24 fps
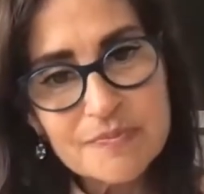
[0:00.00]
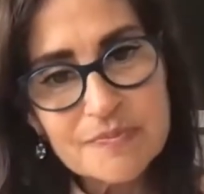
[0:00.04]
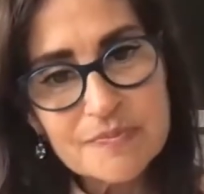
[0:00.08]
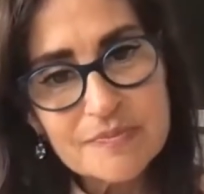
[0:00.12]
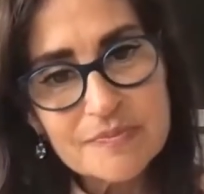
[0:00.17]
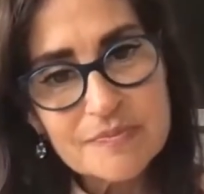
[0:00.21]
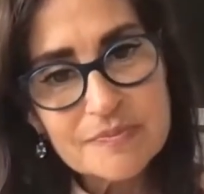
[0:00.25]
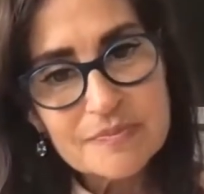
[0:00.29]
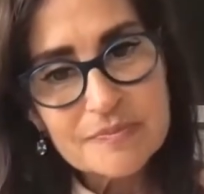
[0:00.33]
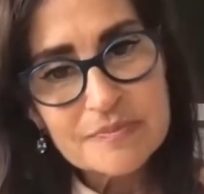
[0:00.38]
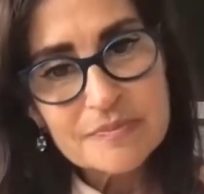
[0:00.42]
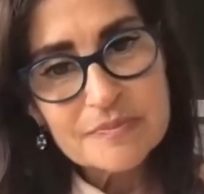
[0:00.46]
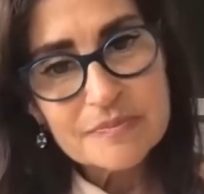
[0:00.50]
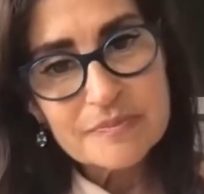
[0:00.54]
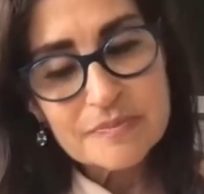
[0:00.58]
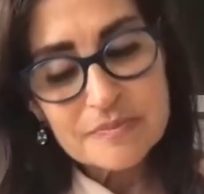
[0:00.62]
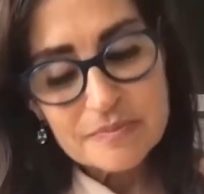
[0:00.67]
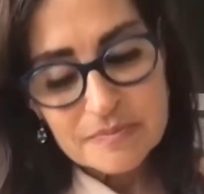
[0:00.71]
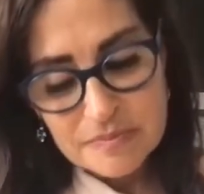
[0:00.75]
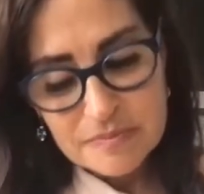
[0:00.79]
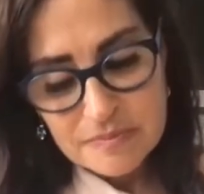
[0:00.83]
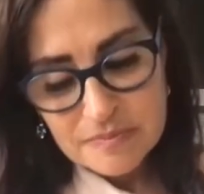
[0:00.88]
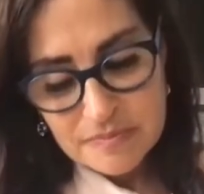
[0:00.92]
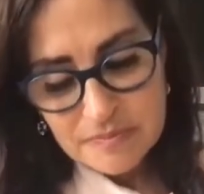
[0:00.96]

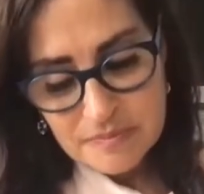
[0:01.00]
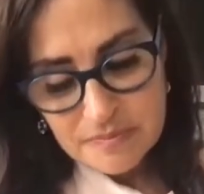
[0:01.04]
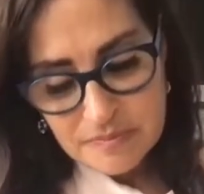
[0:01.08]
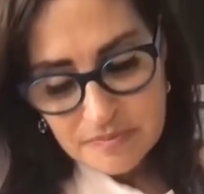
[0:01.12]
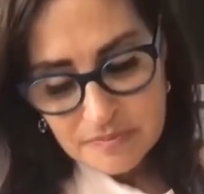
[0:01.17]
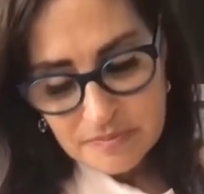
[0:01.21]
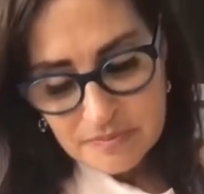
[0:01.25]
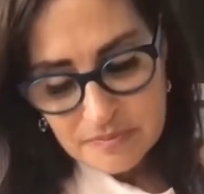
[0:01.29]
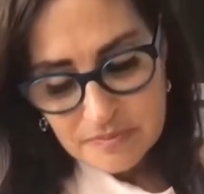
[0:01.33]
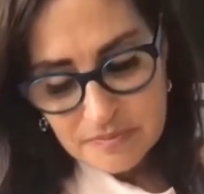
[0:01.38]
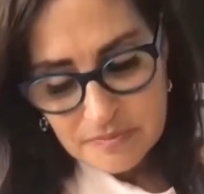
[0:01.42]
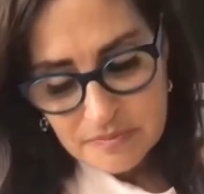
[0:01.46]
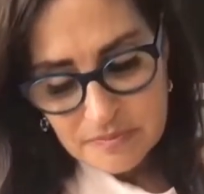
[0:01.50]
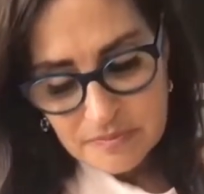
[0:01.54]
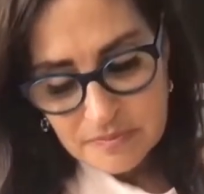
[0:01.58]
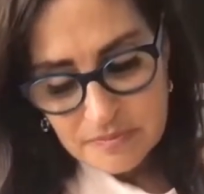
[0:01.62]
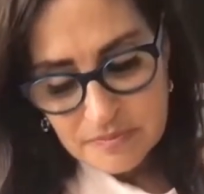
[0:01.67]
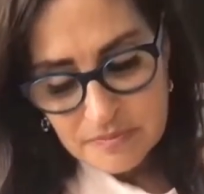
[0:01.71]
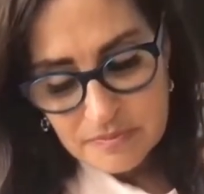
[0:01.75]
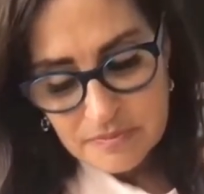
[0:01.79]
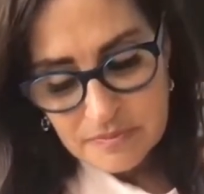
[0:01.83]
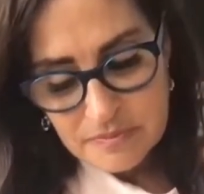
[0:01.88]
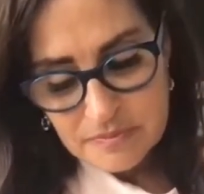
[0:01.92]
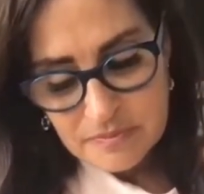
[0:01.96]

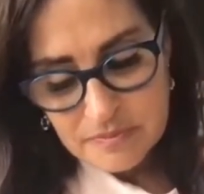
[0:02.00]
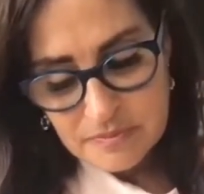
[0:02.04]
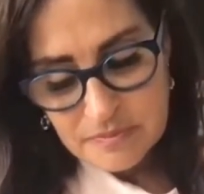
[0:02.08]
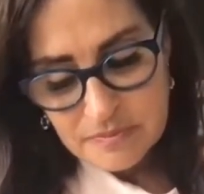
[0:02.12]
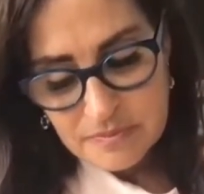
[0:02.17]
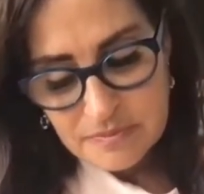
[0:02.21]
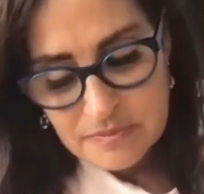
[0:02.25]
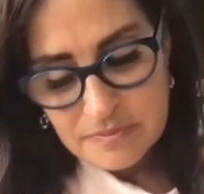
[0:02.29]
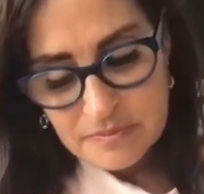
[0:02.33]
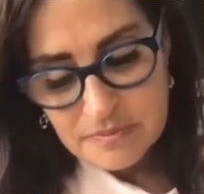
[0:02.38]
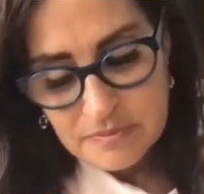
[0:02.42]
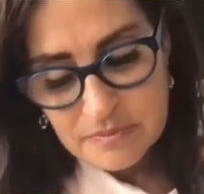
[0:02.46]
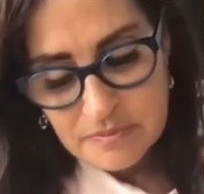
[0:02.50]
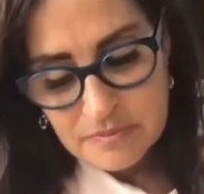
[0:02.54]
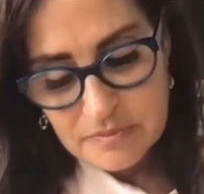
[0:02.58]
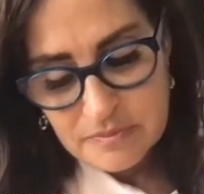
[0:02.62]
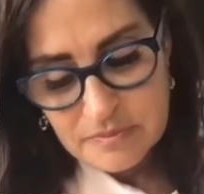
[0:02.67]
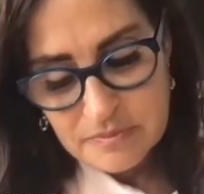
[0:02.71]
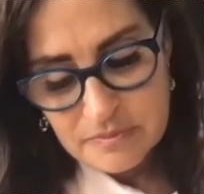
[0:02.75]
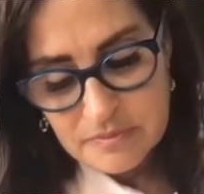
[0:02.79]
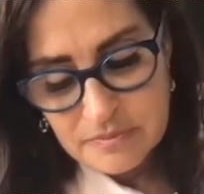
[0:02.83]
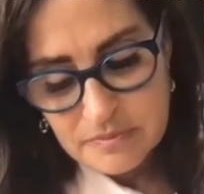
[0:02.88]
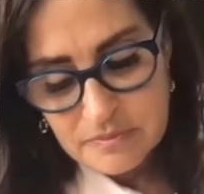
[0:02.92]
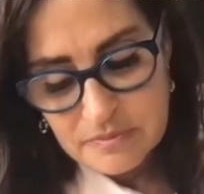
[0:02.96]

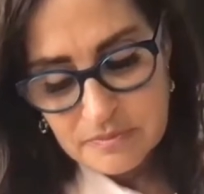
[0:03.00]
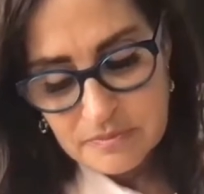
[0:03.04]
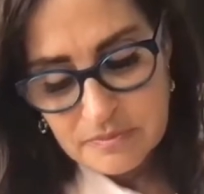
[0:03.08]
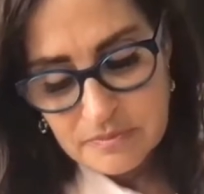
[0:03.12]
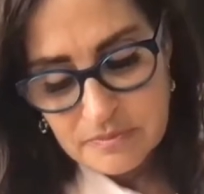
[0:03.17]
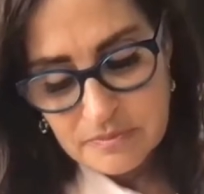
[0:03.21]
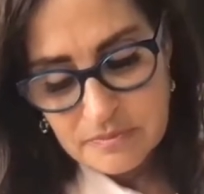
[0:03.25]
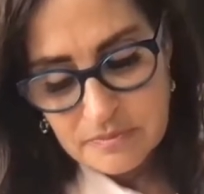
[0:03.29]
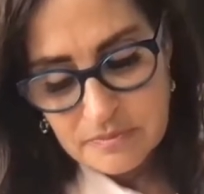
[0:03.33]
This person isn't speaking.